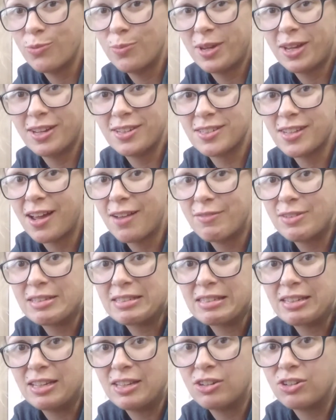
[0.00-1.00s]
because
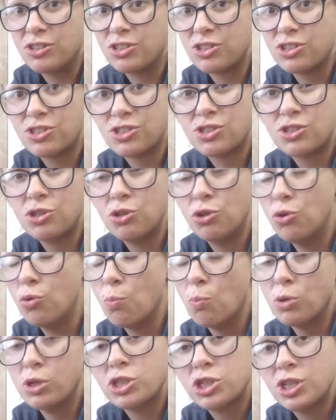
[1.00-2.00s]
obviously they're just too
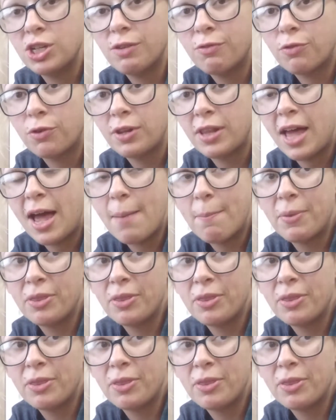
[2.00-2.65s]
mushy for that.